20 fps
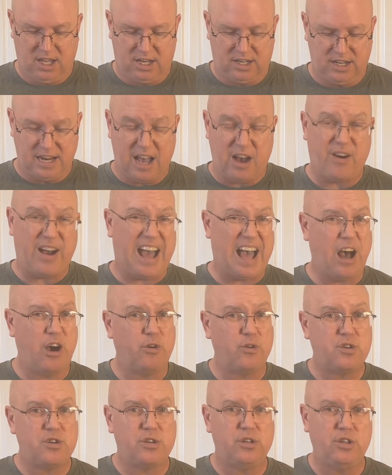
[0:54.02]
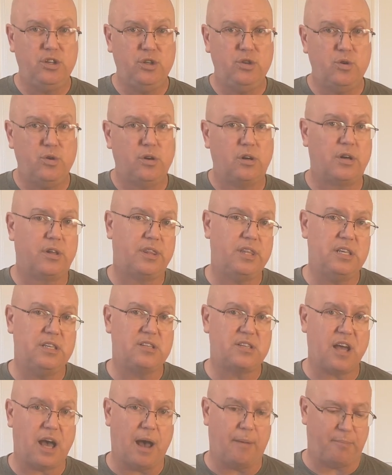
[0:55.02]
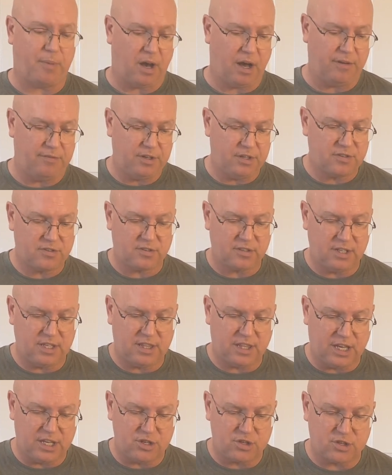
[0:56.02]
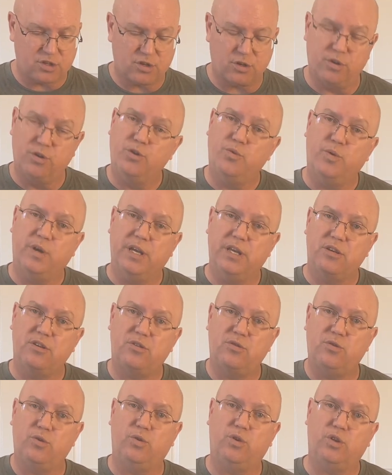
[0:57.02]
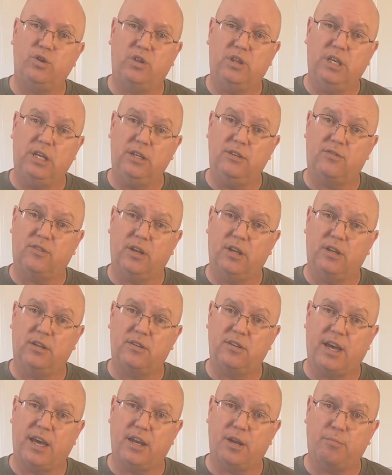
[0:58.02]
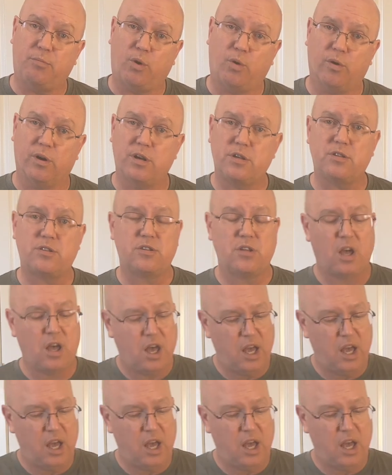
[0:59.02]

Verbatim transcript: Now, how should you hook these up? Obviously, they screw into these antenna ports.